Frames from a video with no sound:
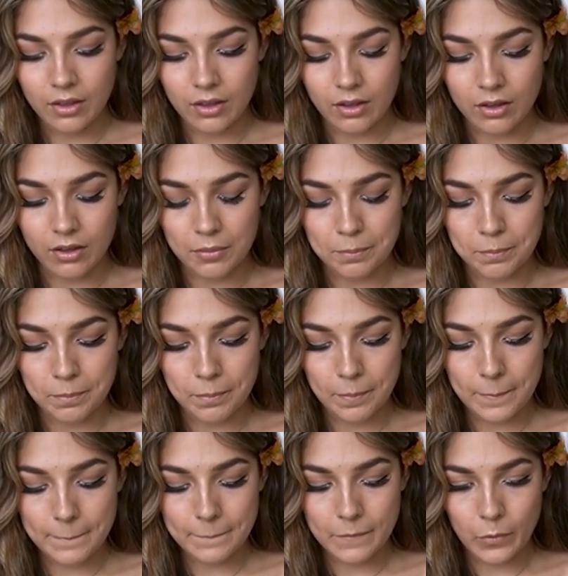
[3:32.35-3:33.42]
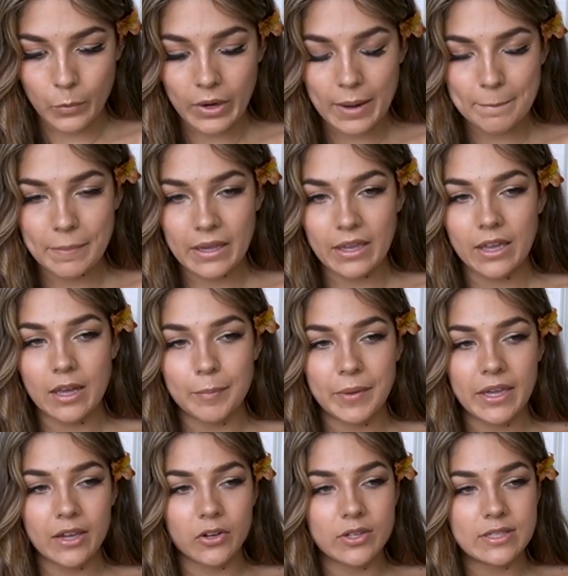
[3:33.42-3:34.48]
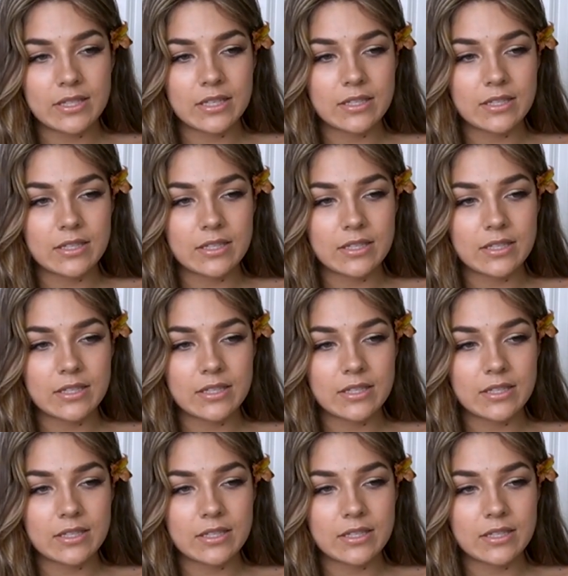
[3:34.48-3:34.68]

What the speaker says: What I'm picking up here is